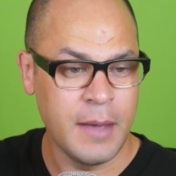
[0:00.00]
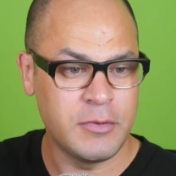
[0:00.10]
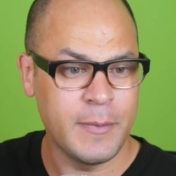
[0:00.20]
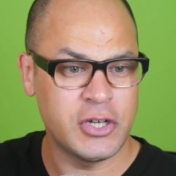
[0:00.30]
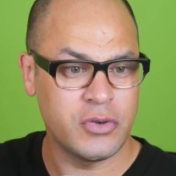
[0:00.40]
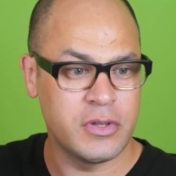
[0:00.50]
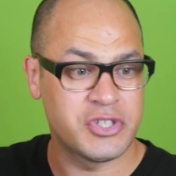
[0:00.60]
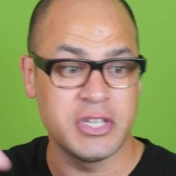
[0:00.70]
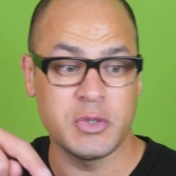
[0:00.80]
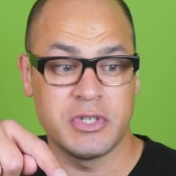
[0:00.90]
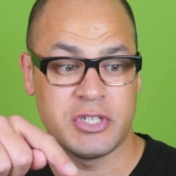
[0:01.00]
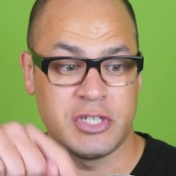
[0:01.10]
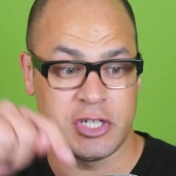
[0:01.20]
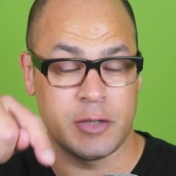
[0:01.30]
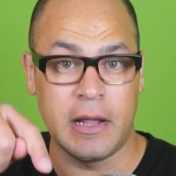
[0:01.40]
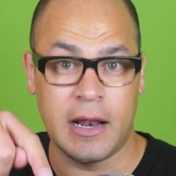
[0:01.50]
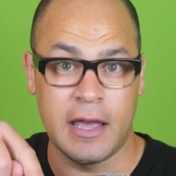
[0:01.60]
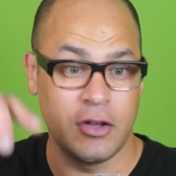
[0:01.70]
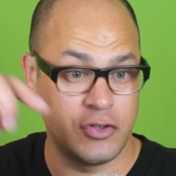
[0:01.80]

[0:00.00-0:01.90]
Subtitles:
To make sure, so this was, just to be clear,